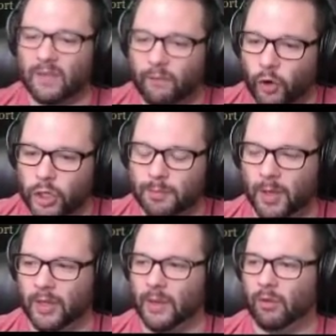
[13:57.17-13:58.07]
first
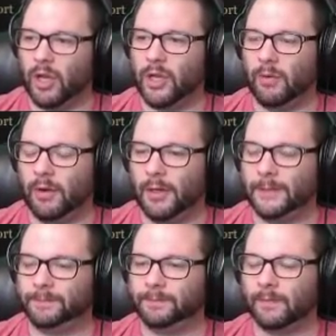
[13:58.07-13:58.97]
build that we're gonna do on
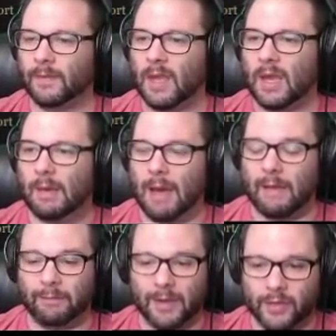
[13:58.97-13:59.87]
her.
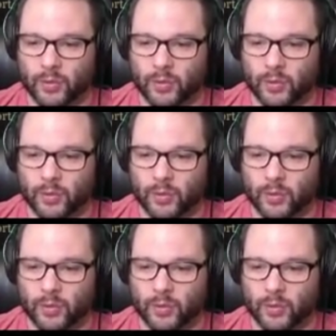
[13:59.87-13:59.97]
I've played